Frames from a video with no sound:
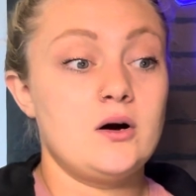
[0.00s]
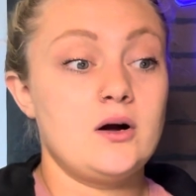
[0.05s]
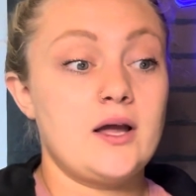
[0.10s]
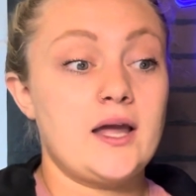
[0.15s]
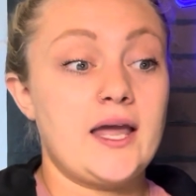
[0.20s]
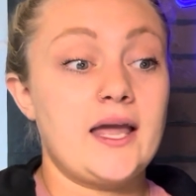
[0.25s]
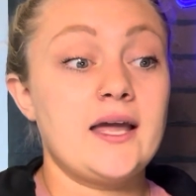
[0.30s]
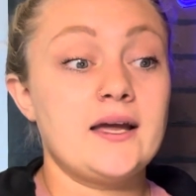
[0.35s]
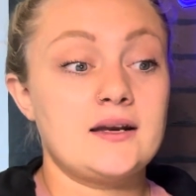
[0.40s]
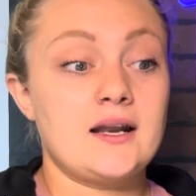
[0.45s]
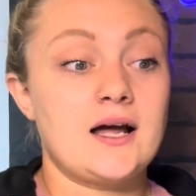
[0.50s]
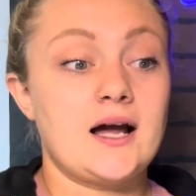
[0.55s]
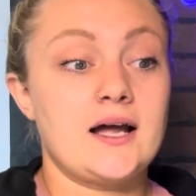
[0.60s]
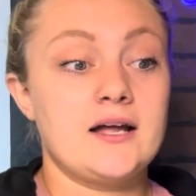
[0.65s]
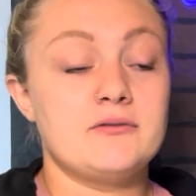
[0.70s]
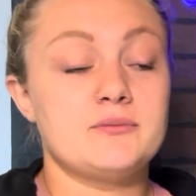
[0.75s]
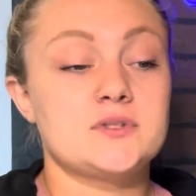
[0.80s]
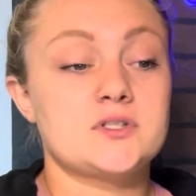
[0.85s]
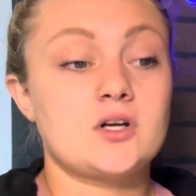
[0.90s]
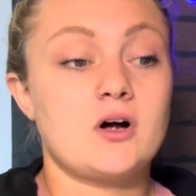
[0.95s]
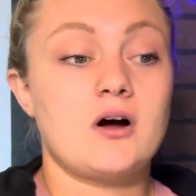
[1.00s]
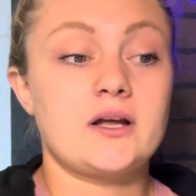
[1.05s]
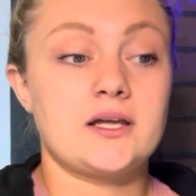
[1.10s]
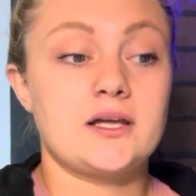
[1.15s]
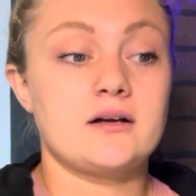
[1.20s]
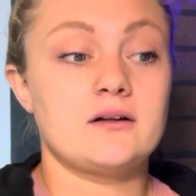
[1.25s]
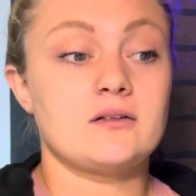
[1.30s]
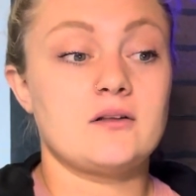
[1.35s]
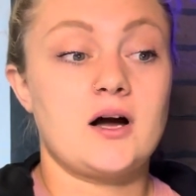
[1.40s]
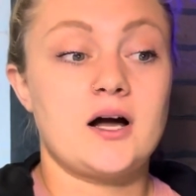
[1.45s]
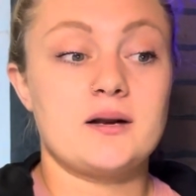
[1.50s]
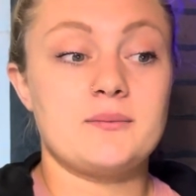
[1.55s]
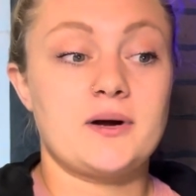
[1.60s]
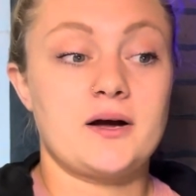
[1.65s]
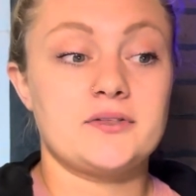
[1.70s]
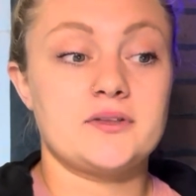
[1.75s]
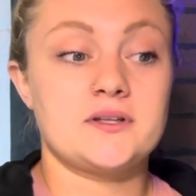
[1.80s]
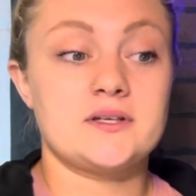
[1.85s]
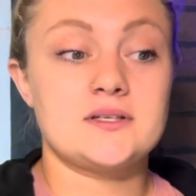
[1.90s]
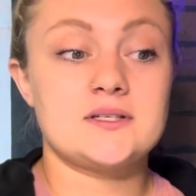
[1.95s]
and I have been talking a lot
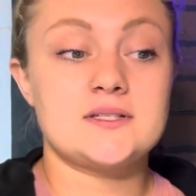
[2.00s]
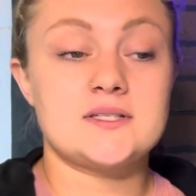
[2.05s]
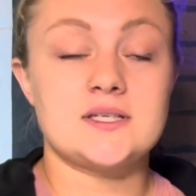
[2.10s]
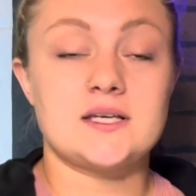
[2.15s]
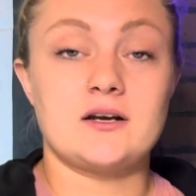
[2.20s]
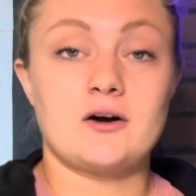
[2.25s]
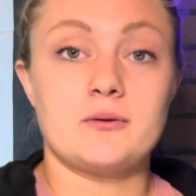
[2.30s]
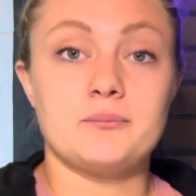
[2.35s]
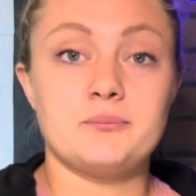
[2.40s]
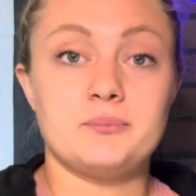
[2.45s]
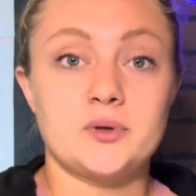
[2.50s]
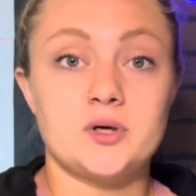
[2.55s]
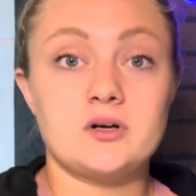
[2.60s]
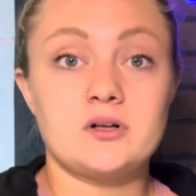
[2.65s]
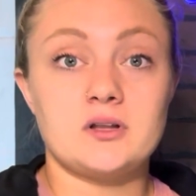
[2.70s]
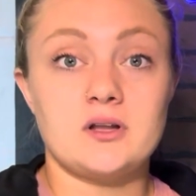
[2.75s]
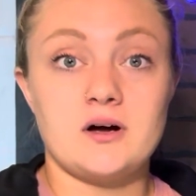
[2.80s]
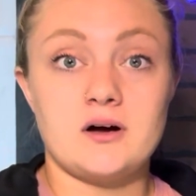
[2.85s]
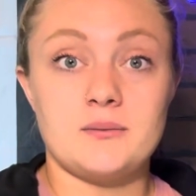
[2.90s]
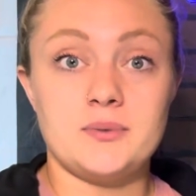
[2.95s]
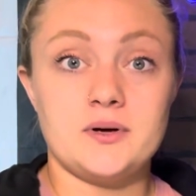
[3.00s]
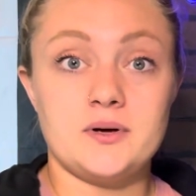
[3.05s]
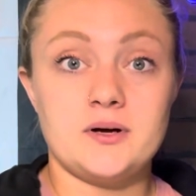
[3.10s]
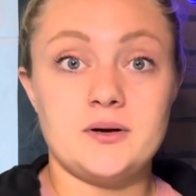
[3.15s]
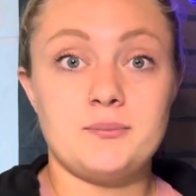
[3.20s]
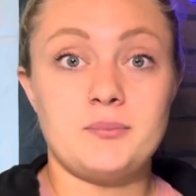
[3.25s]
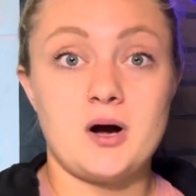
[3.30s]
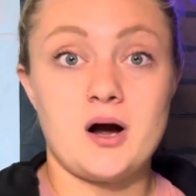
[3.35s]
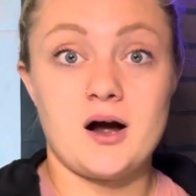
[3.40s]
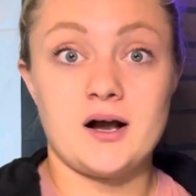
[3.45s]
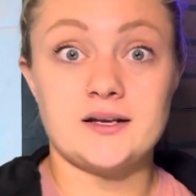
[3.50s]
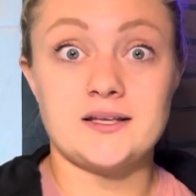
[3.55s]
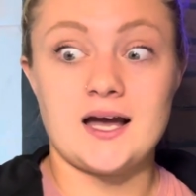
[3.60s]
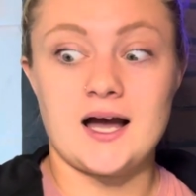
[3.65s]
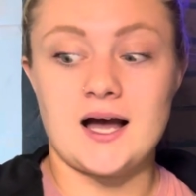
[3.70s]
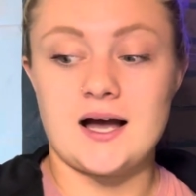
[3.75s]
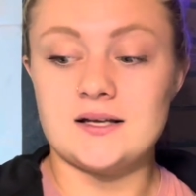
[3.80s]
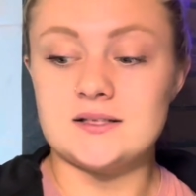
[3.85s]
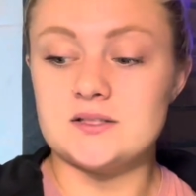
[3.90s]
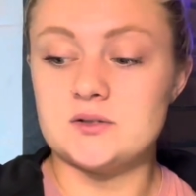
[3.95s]
about this in our book club
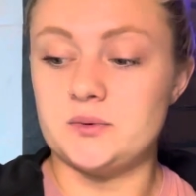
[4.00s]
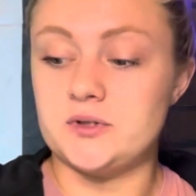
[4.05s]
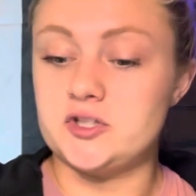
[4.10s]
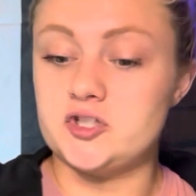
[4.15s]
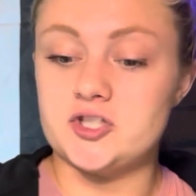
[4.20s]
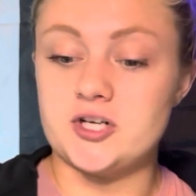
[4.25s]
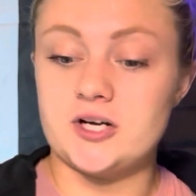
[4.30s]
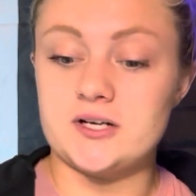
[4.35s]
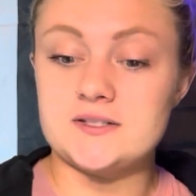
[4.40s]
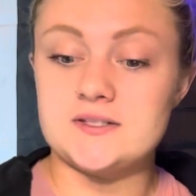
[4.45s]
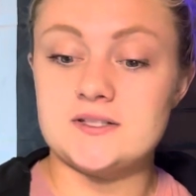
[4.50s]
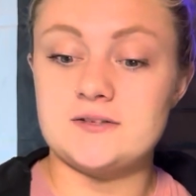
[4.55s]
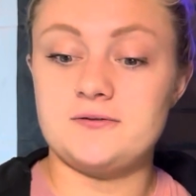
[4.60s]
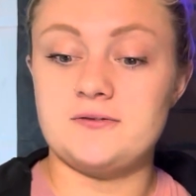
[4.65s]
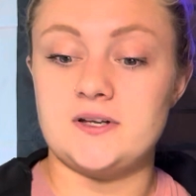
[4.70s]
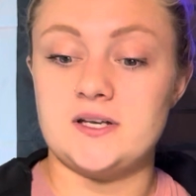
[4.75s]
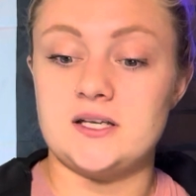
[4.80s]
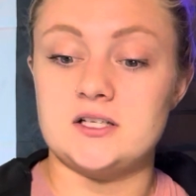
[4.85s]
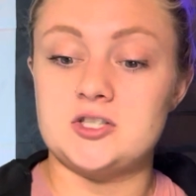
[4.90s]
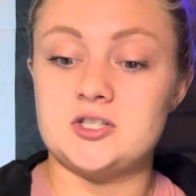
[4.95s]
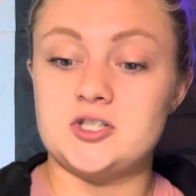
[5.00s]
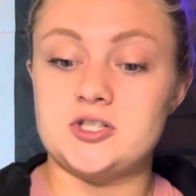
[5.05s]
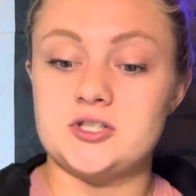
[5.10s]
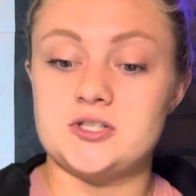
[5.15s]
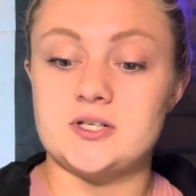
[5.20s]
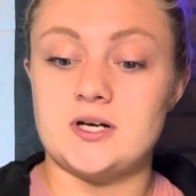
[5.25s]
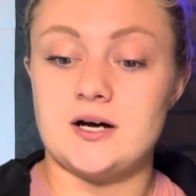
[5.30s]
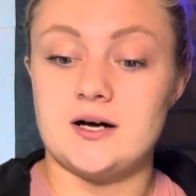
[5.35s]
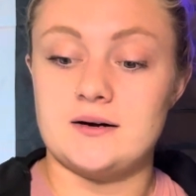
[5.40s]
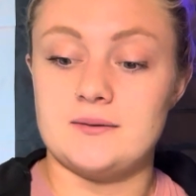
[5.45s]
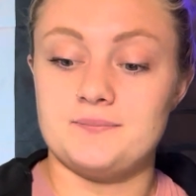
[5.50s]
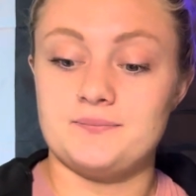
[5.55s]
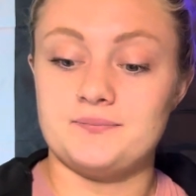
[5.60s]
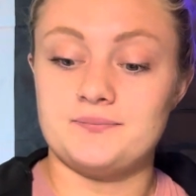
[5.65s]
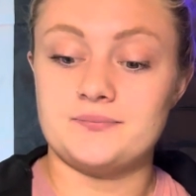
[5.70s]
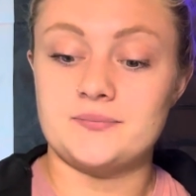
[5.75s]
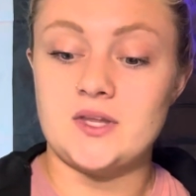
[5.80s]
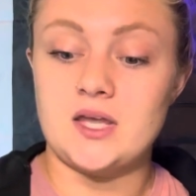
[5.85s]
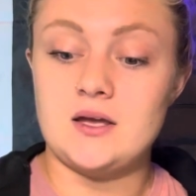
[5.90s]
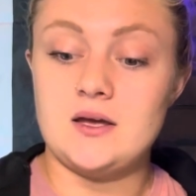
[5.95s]
podcast. We just finished
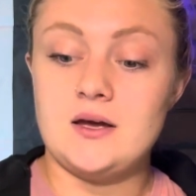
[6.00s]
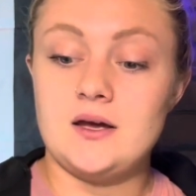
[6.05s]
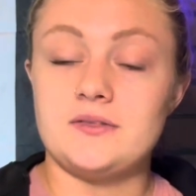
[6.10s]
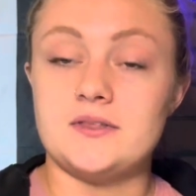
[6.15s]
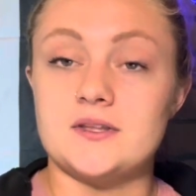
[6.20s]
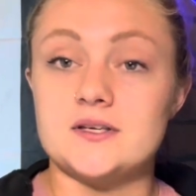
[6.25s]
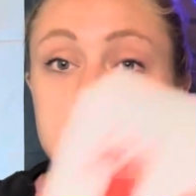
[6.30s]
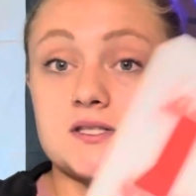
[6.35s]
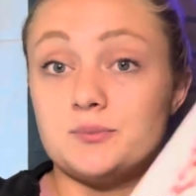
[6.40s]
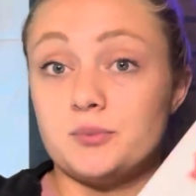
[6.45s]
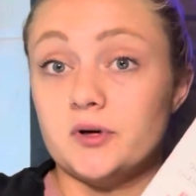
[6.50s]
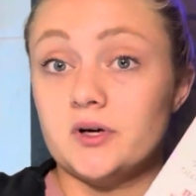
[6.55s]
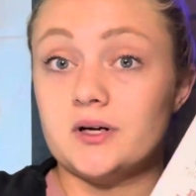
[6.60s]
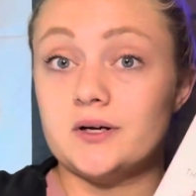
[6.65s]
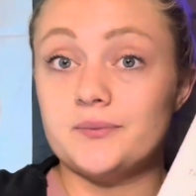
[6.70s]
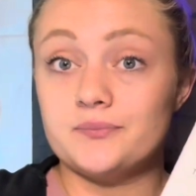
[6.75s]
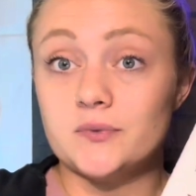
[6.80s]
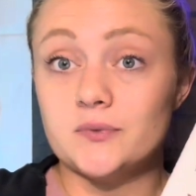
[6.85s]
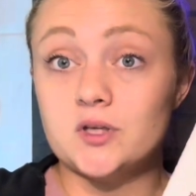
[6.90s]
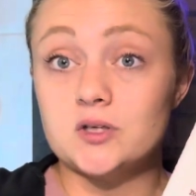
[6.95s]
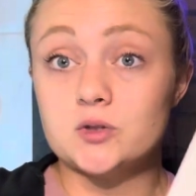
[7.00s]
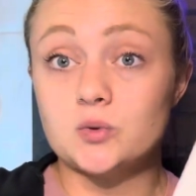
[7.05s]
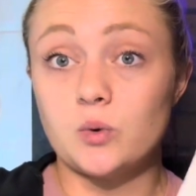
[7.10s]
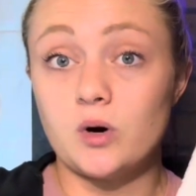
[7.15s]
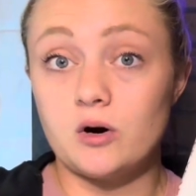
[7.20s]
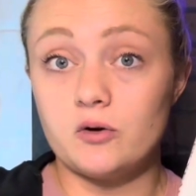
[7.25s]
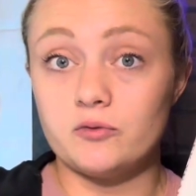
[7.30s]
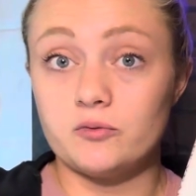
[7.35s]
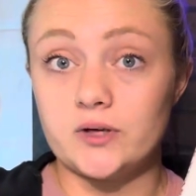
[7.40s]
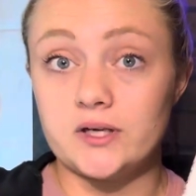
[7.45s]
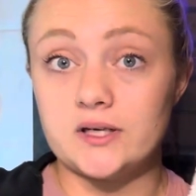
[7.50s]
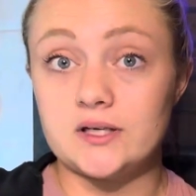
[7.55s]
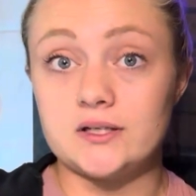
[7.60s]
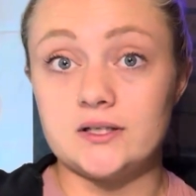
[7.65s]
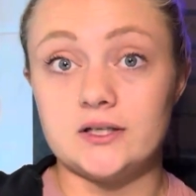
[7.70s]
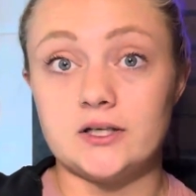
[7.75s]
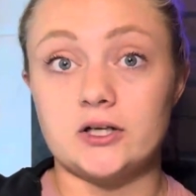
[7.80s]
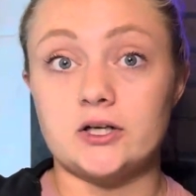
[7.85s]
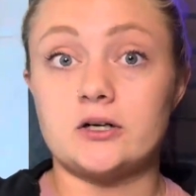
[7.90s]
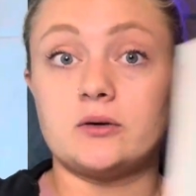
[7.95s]
this book, 12-Week
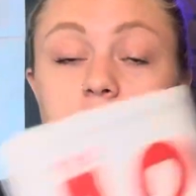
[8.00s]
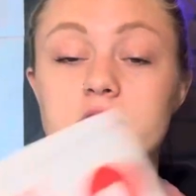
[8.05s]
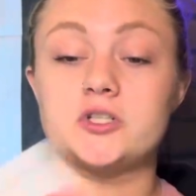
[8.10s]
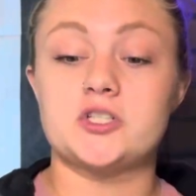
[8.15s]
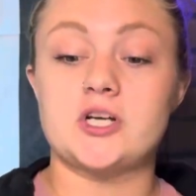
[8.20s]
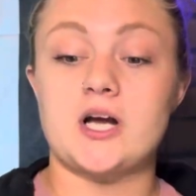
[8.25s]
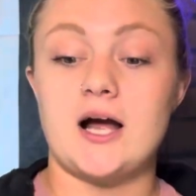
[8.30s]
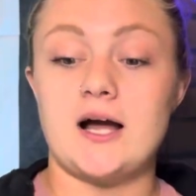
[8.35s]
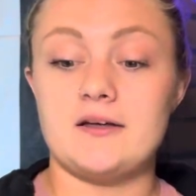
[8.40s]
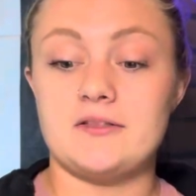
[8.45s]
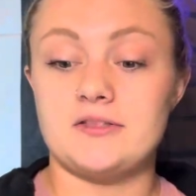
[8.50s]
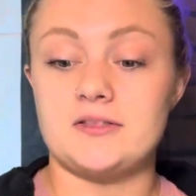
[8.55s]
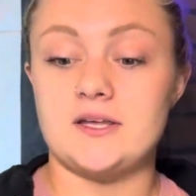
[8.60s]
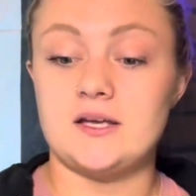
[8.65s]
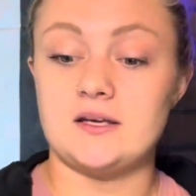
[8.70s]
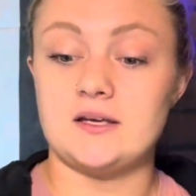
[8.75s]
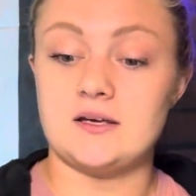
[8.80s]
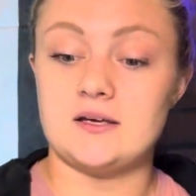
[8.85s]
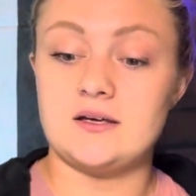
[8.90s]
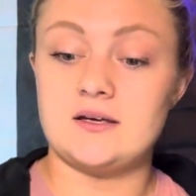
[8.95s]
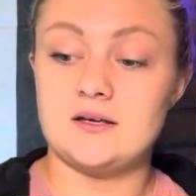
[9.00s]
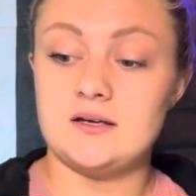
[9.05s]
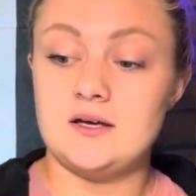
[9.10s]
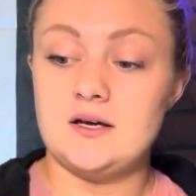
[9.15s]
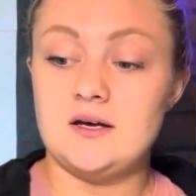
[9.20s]
Year, which I think,